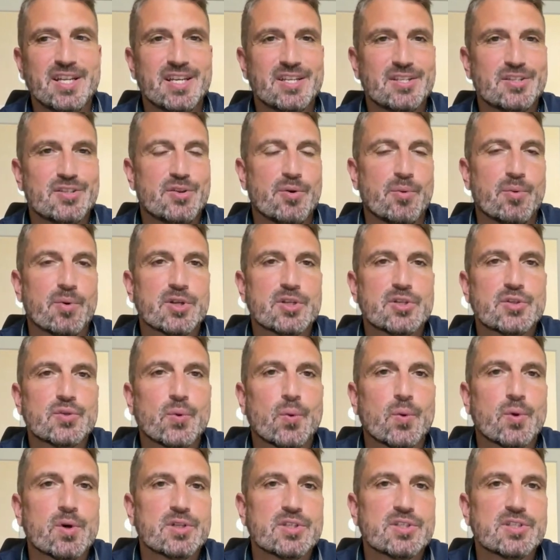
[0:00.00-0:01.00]
is the
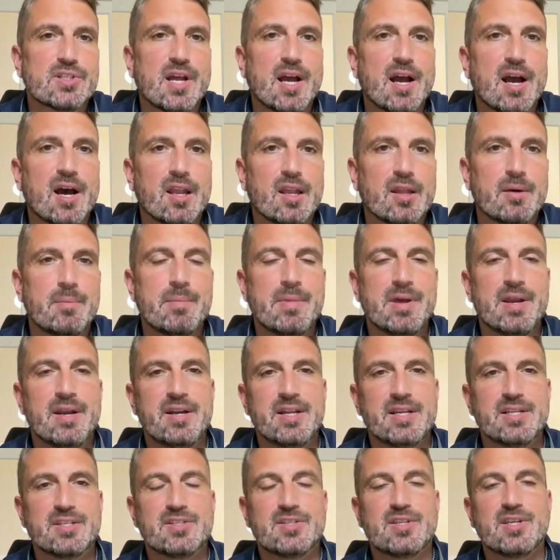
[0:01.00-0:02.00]
resort style
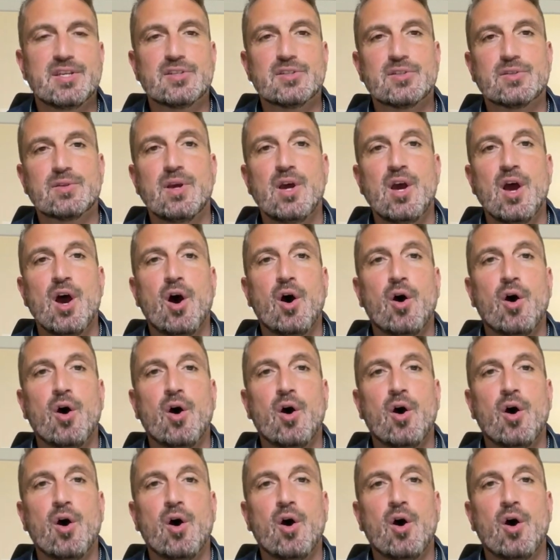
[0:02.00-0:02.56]
amenities. This